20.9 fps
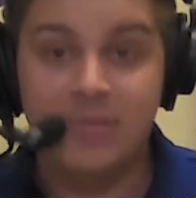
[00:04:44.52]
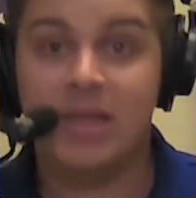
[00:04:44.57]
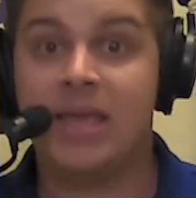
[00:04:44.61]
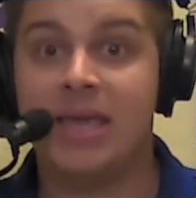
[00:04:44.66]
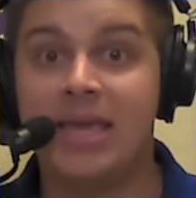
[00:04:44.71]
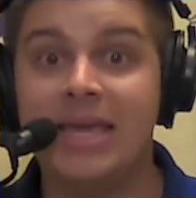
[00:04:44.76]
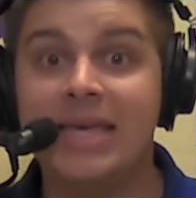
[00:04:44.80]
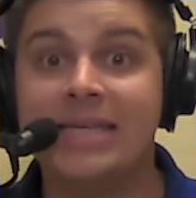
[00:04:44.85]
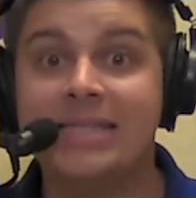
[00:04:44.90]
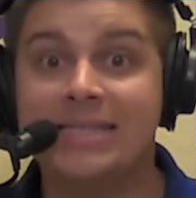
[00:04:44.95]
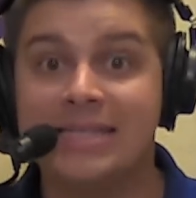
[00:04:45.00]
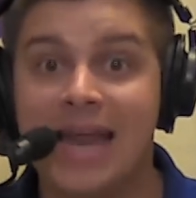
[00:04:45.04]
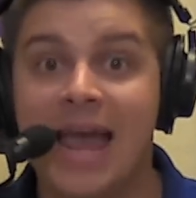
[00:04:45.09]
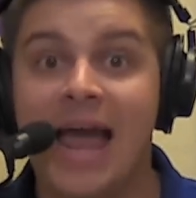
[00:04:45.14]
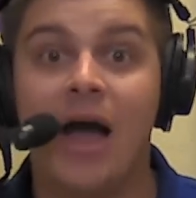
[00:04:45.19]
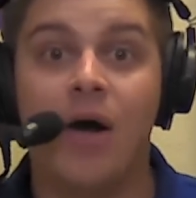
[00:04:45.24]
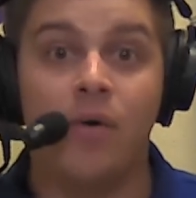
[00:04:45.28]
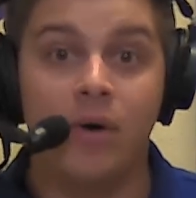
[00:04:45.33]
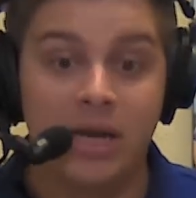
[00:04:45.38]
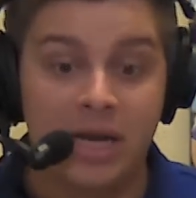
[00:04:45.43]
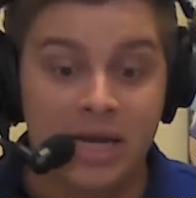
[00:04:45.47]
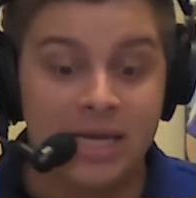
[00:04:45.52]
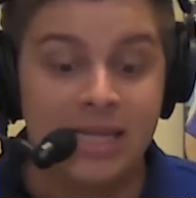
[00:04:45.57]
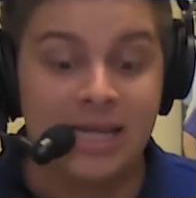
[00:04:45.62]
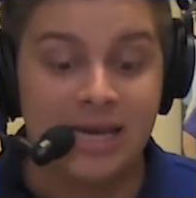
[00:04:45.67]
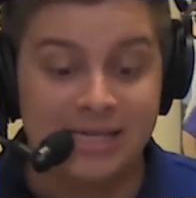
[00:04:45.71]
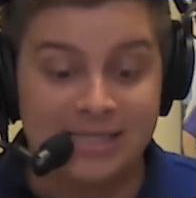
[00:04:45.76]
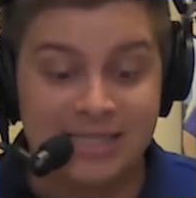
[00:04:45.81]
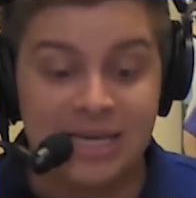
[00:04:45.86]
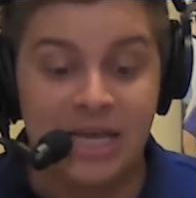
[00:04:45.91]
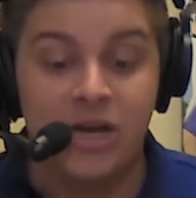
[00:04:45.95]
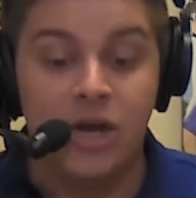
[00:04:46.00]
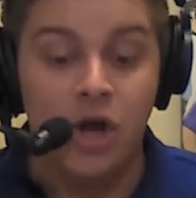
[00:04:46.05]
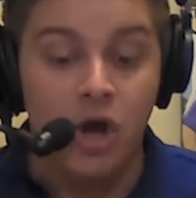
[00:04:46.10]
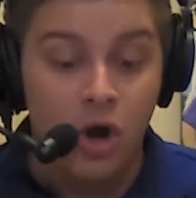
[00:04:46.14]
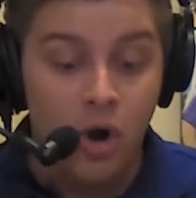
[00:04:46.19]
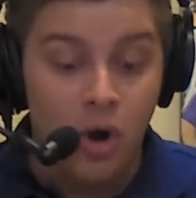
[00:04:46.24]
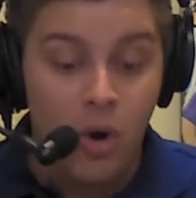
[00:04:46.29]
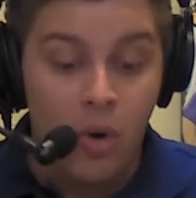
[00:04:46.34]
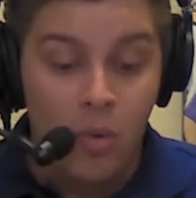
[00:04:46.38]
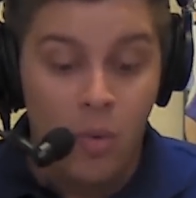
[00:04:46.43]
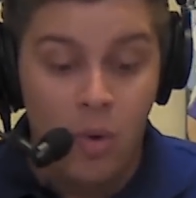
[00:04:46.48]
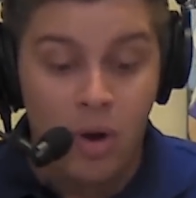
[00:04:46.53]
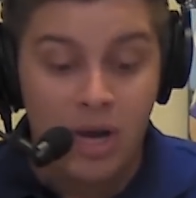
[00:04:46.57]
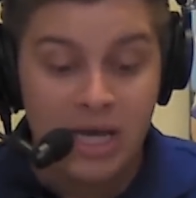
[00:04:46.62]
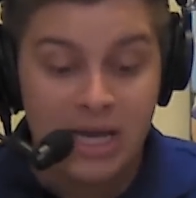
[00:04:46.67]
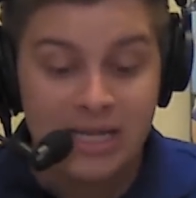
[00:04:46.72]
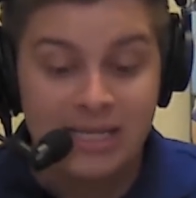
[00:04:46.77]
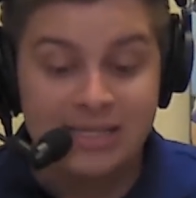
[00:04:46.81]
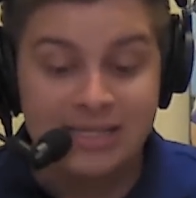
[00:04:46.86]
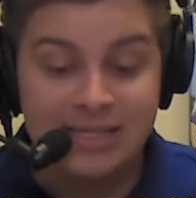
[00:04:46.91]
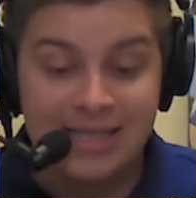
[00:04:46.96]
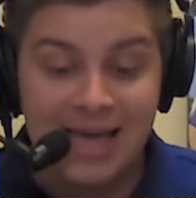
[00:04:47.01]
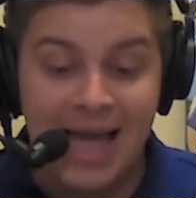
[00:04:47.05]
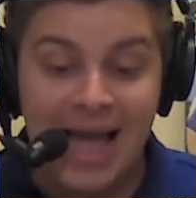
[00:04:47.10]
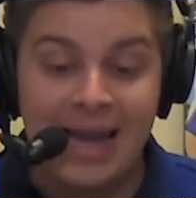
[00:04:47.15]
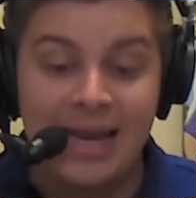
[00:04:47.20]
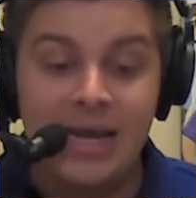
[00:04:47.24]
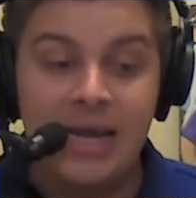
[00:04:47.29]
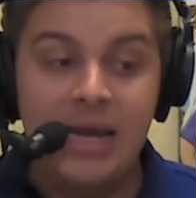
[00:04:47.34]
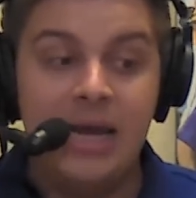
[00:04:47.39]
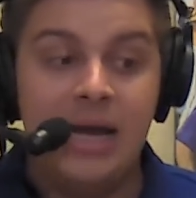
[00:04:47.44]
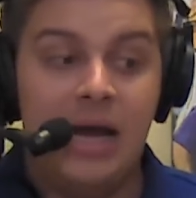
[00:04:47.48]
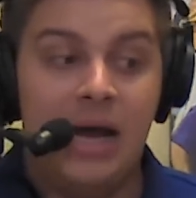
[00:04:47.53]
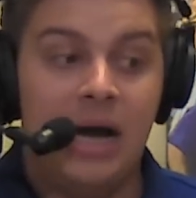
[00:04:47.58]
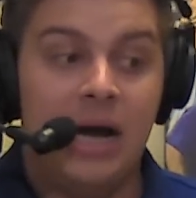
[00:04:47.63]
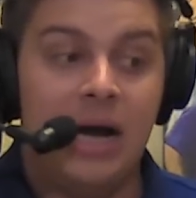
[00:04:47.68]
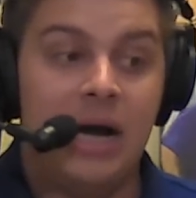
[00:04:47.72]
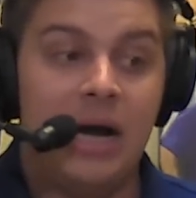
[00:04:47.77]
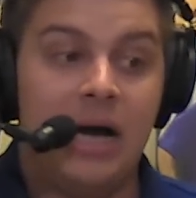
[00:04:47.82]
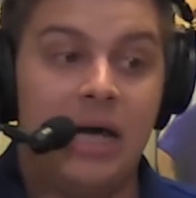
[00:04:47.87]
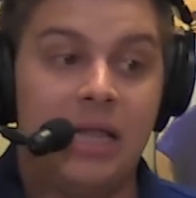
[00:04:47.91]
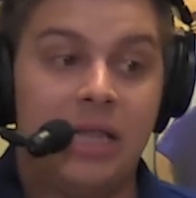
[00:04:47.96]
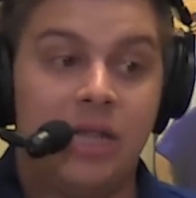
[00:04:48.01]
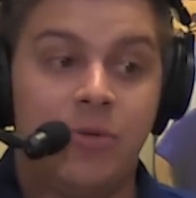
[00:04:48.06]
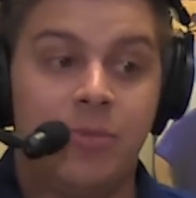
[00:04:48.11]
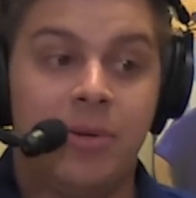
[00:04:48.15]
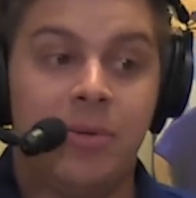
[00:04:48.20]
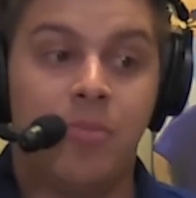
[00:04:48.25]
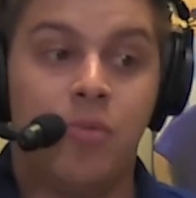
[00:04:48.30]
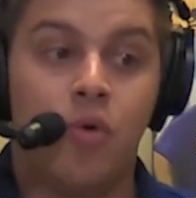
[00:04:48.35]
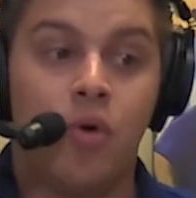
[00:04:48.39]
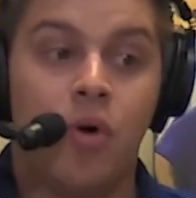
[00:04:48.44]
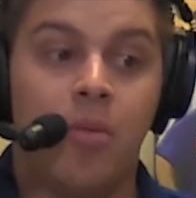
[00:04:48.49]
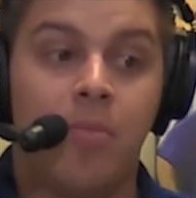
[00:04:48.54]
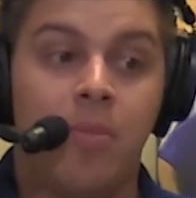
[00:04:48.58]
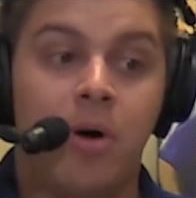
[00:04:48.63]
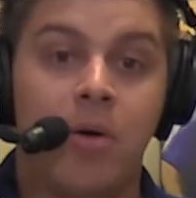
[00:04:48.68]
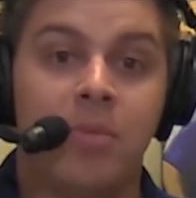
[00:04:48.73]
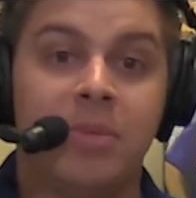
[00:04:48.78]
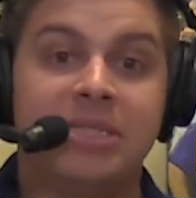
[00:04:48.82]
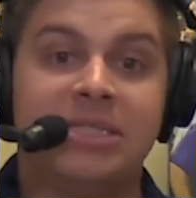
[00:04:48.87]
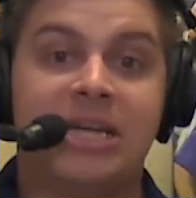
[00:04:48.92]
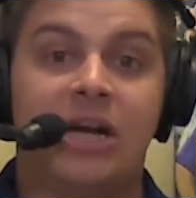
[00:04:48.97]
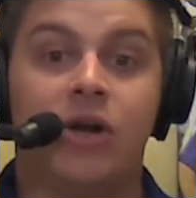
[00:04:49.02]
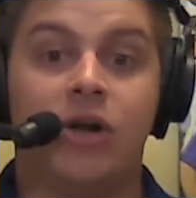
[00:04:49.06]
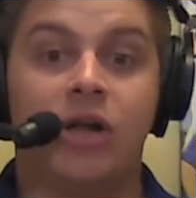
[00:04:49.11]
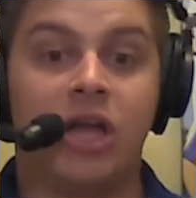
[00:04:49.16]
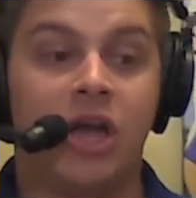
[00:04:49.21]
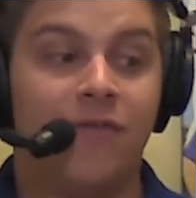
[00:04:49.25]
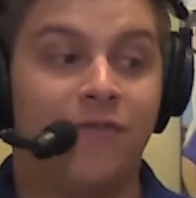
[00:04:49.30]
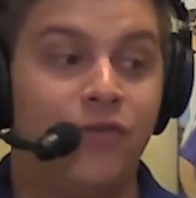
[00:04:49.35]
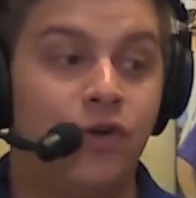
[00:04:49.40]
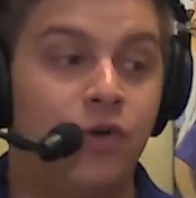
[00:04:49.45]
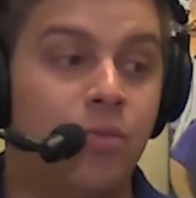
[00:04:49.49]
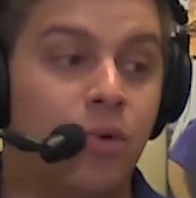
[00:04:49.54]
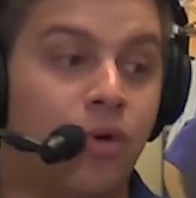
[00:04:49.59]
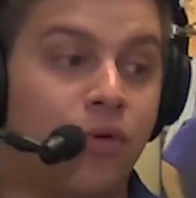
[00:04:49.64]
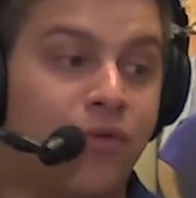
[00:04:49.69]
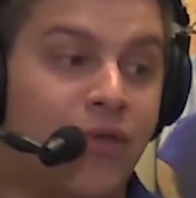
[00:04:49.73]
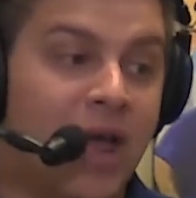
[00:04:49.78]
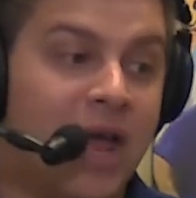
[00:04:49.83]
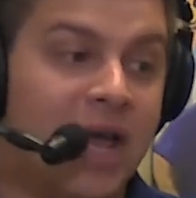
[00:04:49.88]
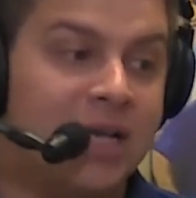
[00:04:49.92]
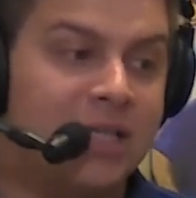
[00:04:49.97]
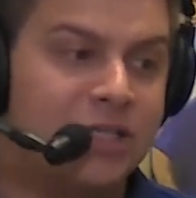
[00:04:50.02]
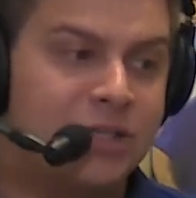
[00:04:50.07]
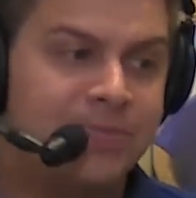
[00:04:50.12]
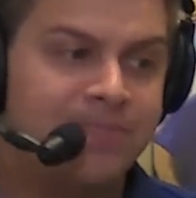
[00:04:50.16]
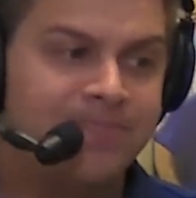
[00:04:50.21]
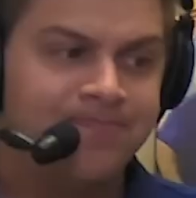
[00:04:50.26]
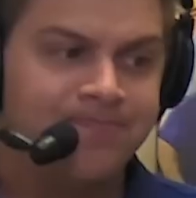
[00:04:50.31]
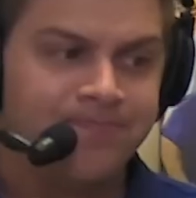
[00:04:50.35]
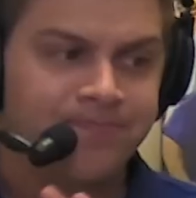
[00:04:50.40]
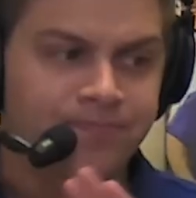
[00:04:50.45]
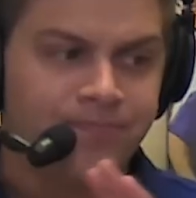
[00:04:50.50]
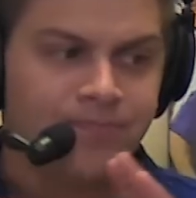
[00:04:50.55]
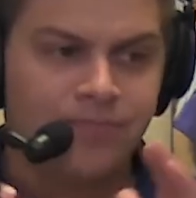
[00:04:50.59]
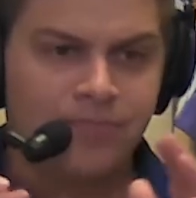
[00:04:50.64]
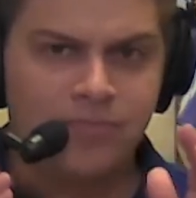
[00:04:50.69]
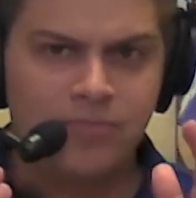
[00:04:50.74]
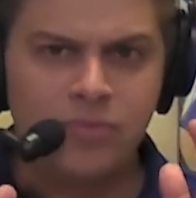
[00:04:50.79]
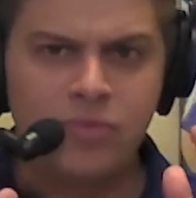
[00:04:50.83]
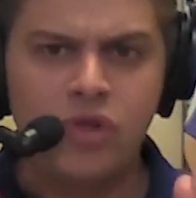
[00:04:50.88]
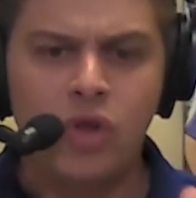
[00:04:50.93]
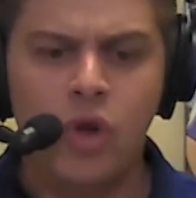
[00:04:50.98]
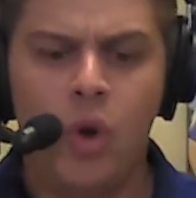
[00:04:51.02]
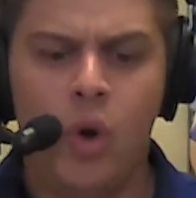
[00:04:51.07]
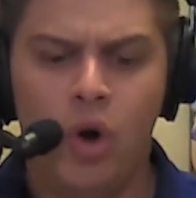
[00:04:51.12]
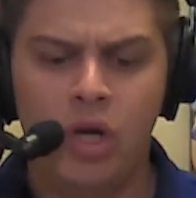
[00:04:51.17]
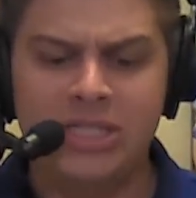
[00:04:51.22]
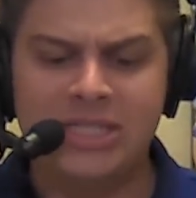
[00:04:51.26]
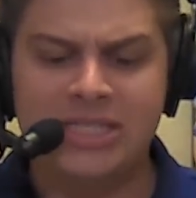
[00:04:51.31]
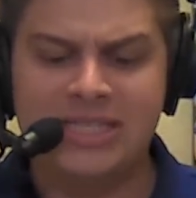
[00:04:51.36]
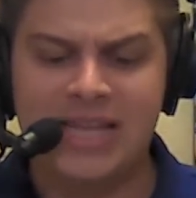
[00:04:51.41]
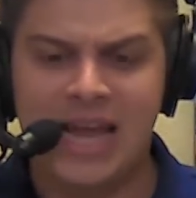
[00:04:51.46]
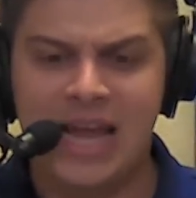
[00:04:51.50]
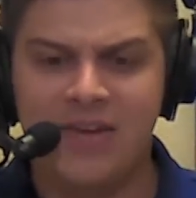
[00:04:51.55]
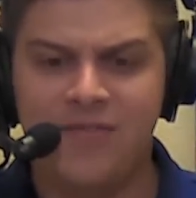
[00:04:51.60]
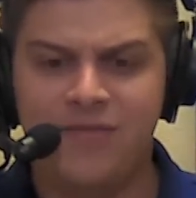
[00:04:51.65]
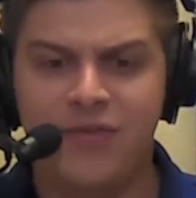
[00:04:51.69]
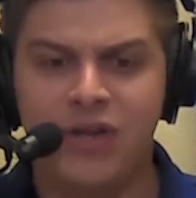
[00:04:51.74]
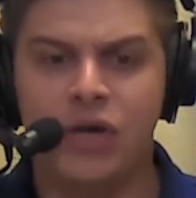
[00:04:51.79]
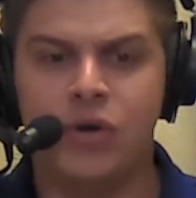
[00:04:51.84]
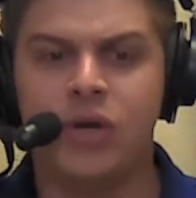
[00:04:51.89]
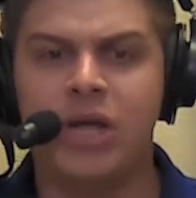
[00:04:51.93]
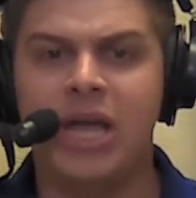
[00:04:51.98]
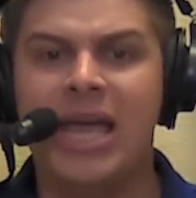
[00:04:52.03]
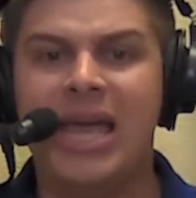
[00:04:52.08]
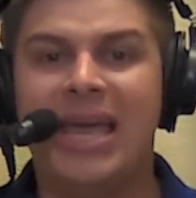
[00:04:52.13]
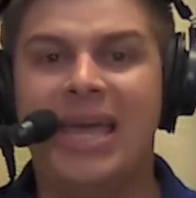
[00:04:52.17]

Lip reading: is now. And again, like I said, we'll get into that a little bit more momentarily. A few more things on Stanfield.